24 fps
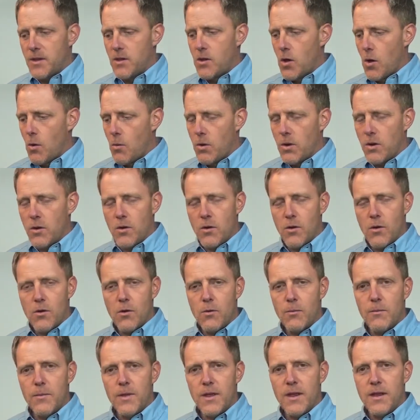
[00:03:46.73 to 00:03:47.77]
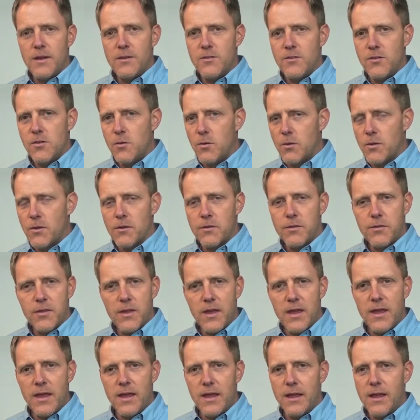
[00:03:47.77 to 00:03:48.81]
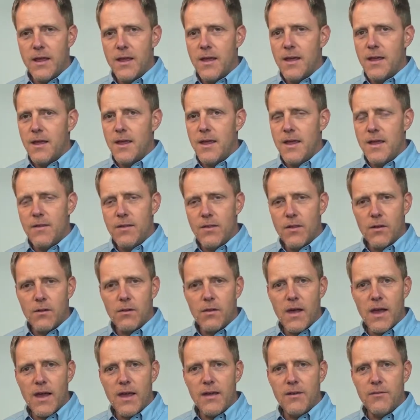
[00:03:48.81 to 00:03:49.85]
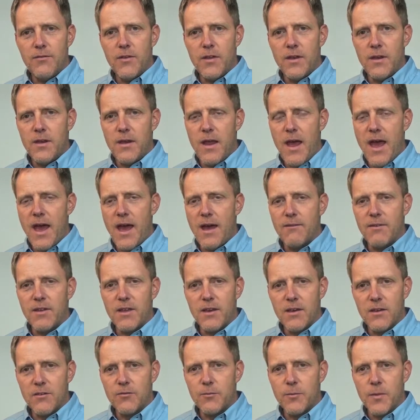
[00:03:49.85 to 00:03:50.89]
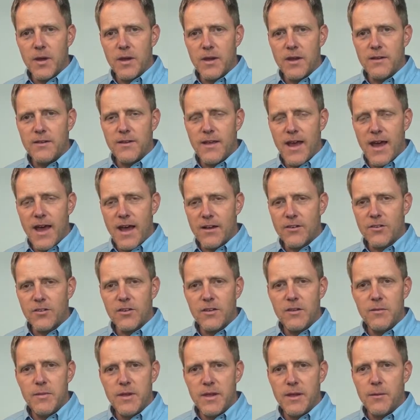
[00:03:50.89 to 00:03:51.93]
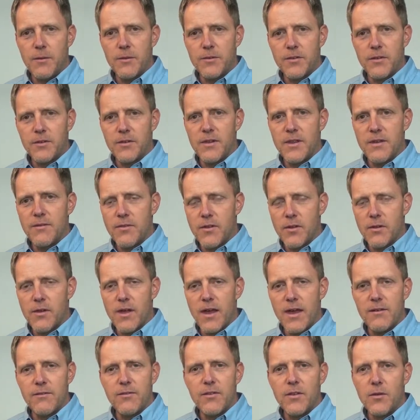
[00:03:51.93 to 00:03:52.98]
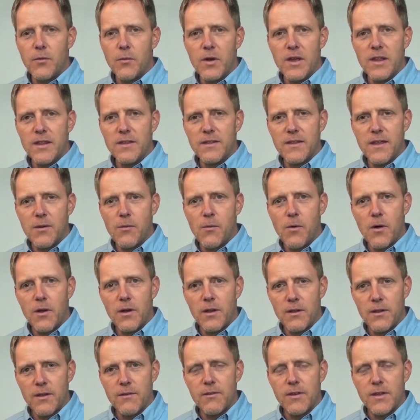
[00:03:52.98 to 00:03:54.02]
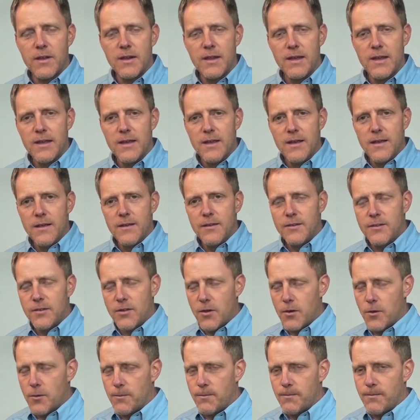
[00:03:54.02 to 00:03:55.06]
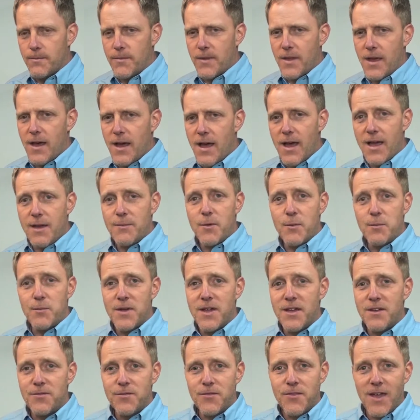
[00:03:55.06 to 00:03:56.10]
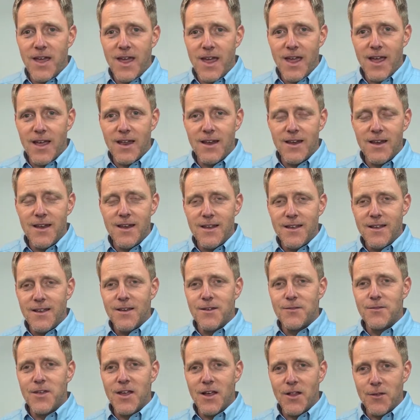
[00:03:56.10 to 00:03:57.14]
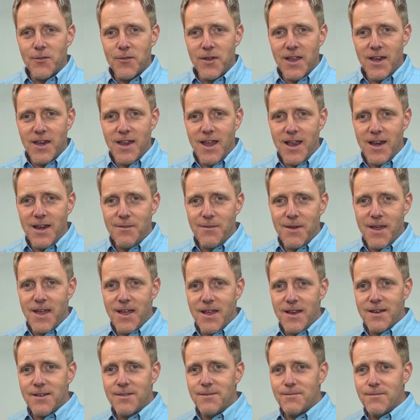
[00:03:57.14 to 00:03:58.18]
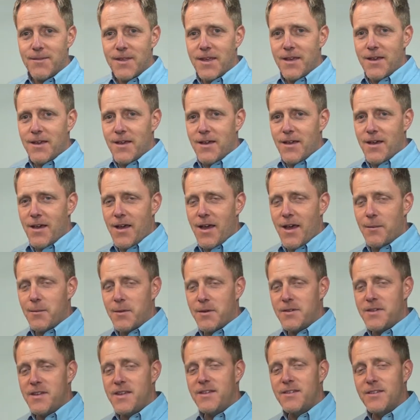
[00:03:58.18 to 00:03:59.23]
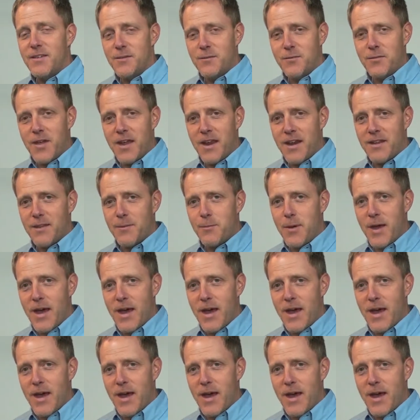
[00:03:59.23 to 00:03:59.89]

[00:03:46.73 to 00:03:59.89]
going home and doing their thing in their life and having enough money to actually be able to live their life in the way that they want to live it. So I'm a big fan of Yellow Van Handyman. I'm a decent fan of the